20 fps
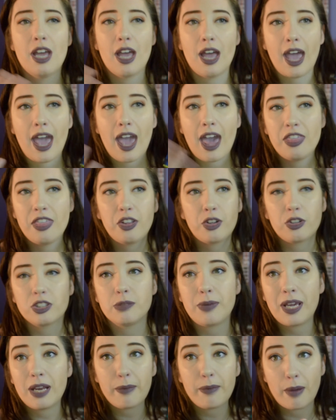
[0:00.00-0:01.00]
ethical
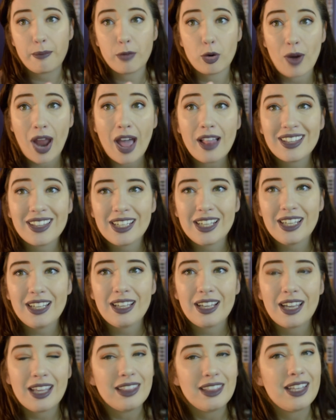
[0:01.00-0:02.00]
debate about morality
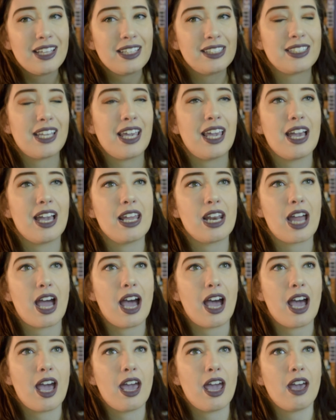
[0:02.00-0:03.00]
in this, and
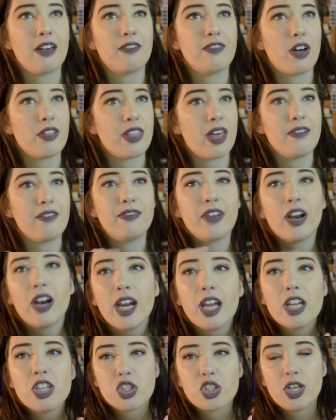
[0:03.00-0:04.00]
I found that
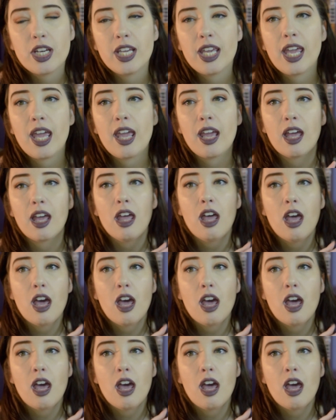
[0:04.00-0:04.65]
very intriguing.